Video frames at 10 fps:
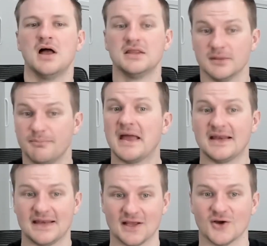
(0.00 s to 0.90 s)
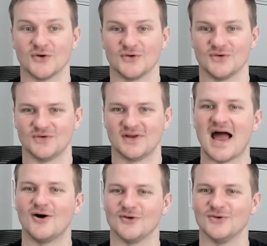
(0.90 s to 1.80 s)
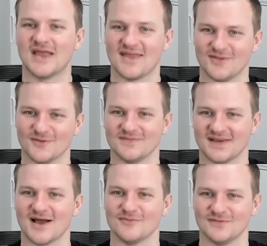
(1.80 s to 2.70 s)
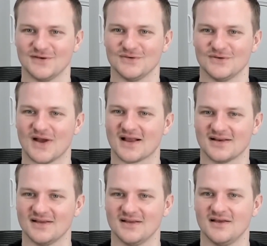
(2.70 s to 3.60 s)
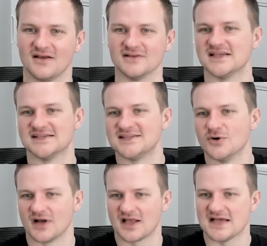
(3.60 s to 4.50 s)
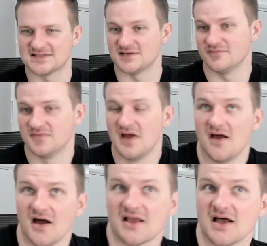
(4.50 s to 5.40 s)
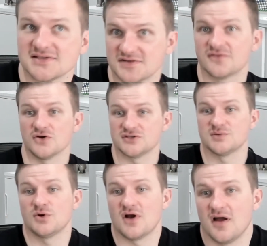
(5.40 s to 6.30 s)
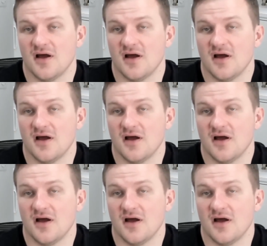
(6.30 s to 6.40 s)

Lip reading: depending on how you get them to come to you directly. Because there's still a cost of customer